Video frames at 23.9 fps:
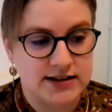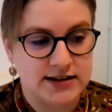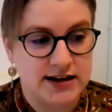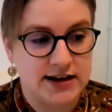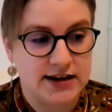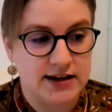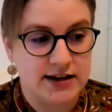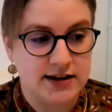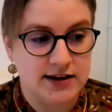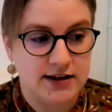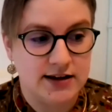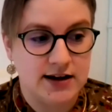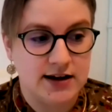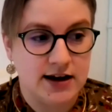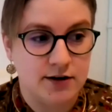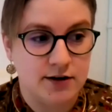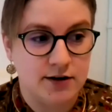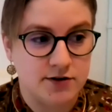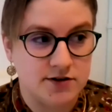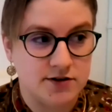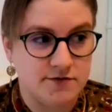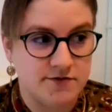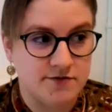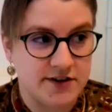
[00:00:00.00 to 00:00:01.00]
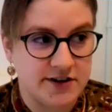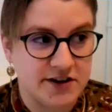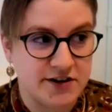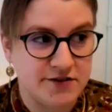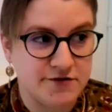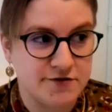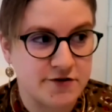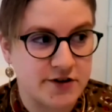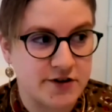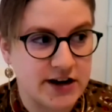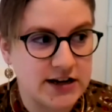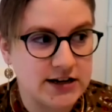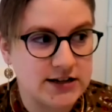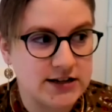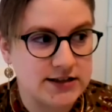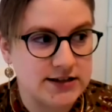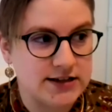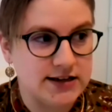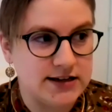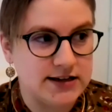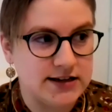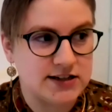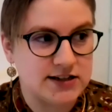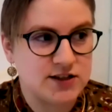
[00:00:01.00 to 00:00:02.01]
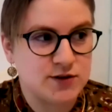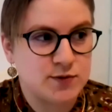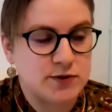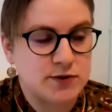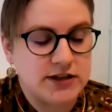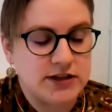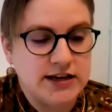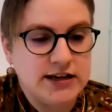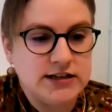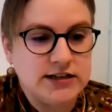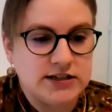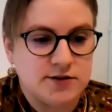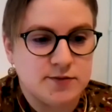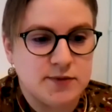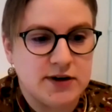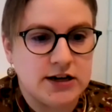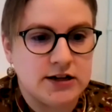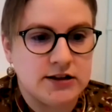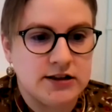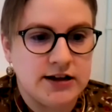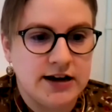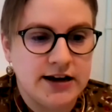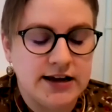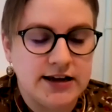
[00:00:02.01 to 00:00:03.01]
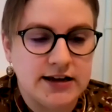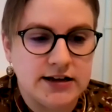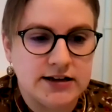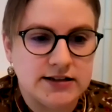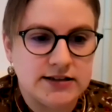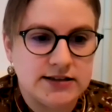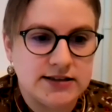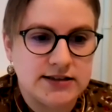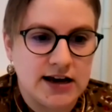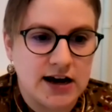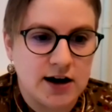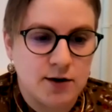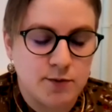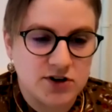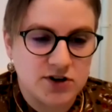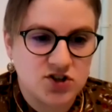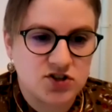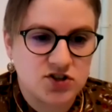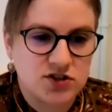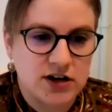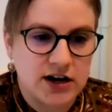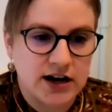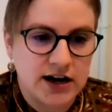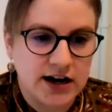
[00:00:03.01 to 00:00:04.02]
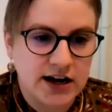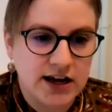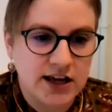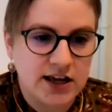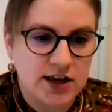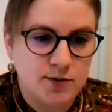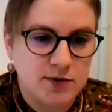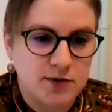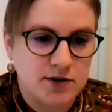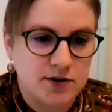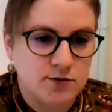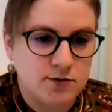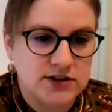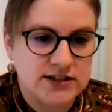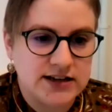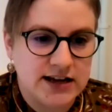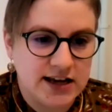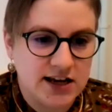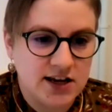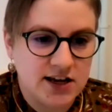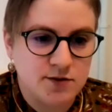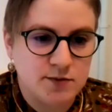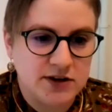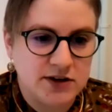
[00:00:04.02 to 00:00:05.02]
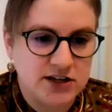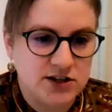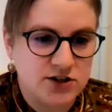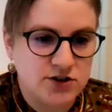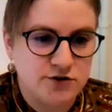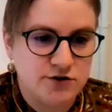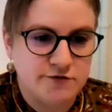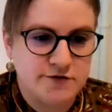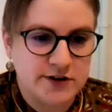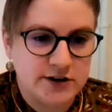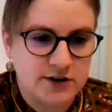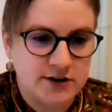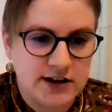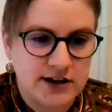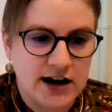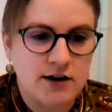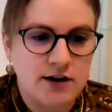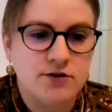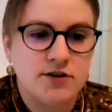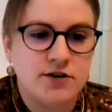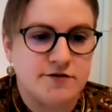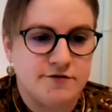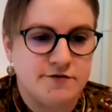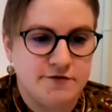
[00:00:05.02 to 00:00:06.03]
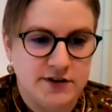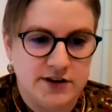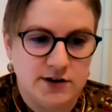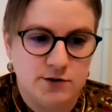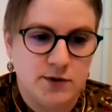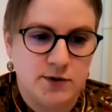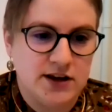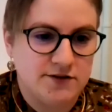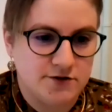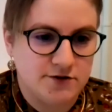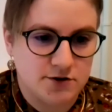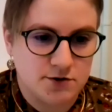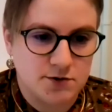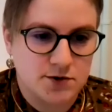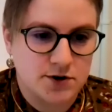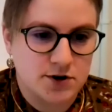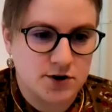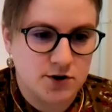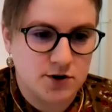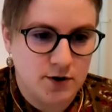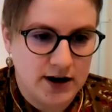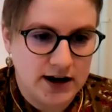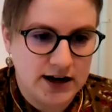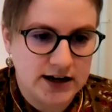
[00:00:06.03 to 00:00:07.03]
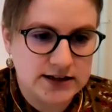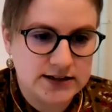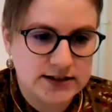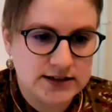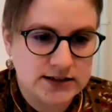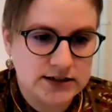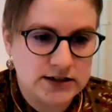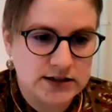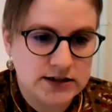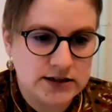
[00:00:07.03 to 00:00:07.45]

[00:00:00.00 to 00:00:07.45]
I would very frankly explain to my clients how much time it would take me to fill out a fee waiver request,